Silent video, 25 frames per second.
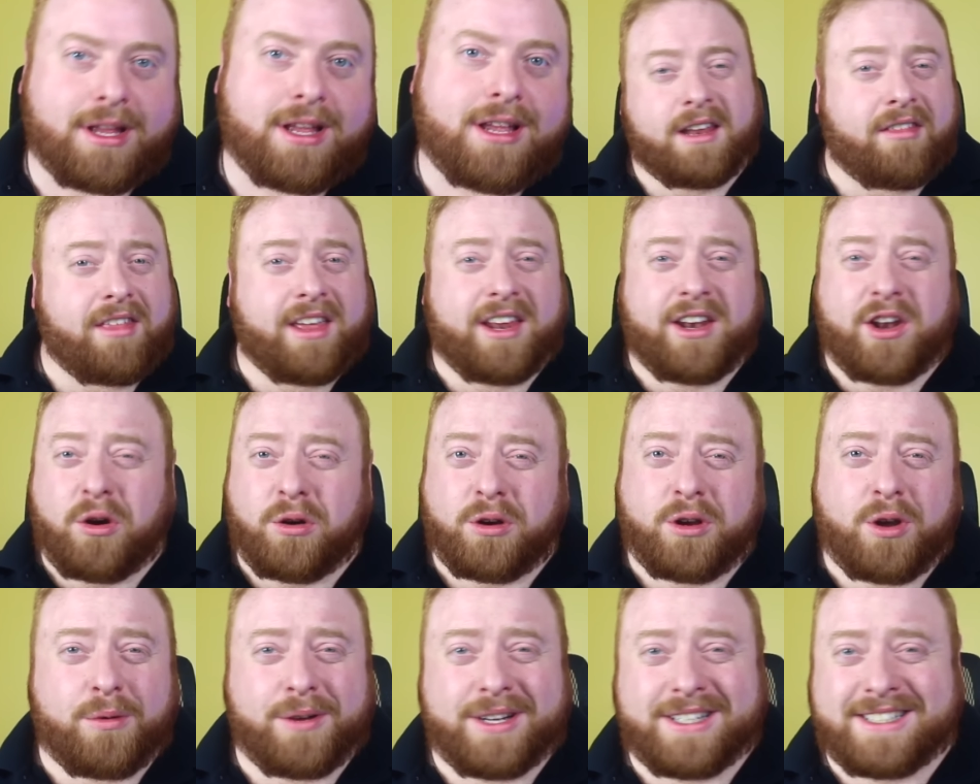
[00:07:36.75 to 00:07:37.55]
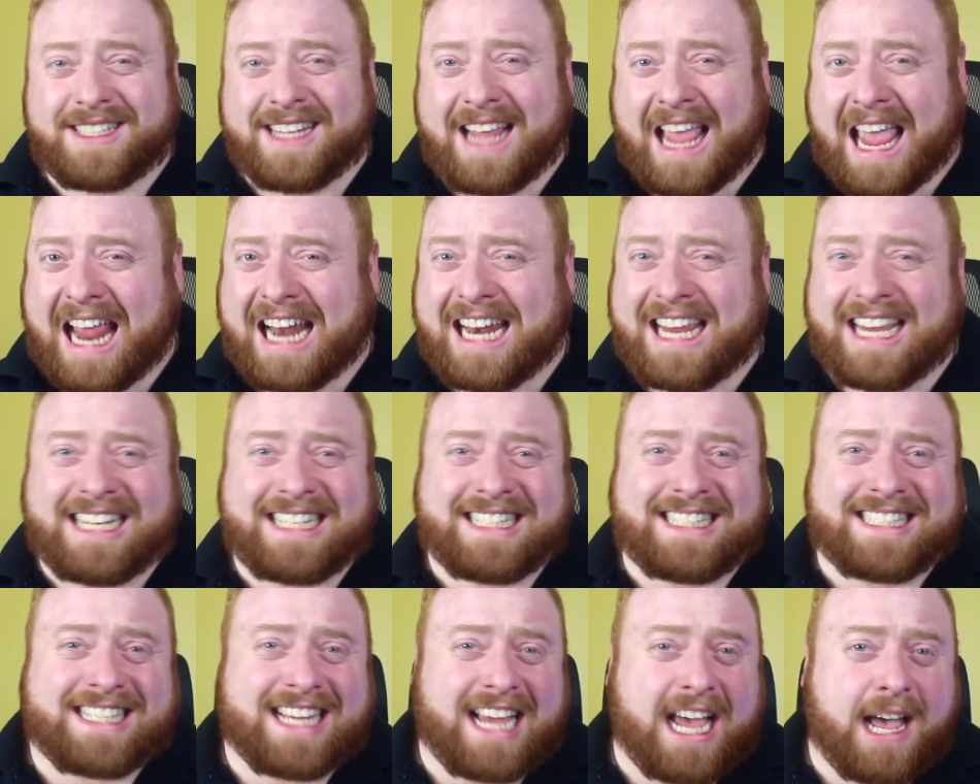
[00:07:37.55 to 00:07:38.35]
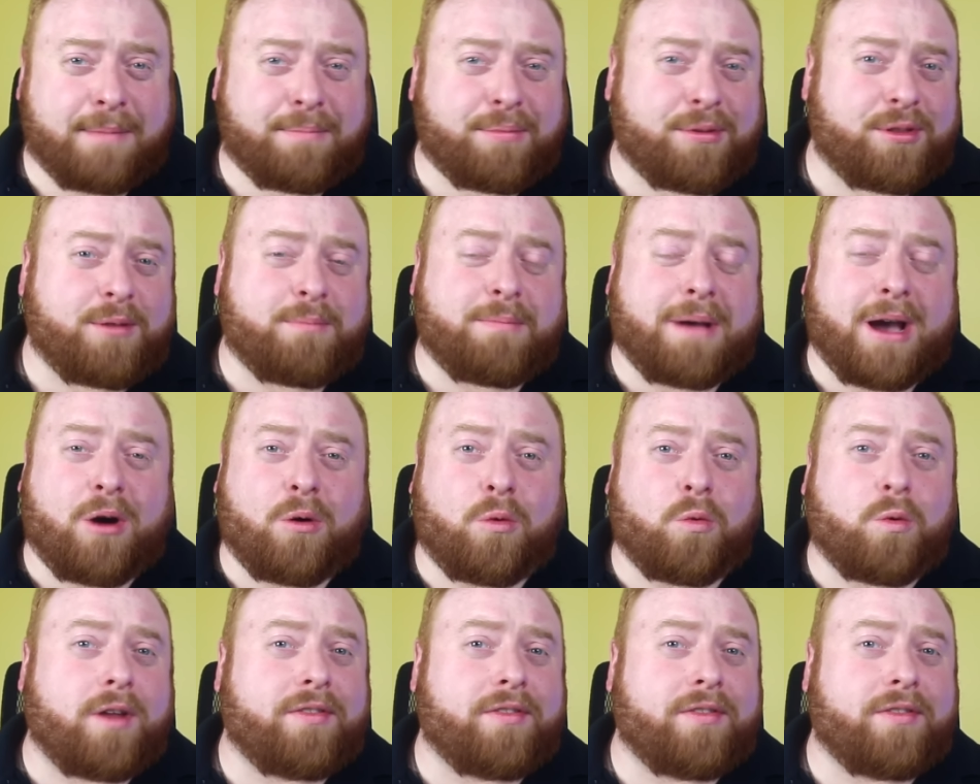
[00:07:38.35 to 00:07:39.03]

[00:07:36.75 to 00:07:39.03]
Now, they don't go into any depth about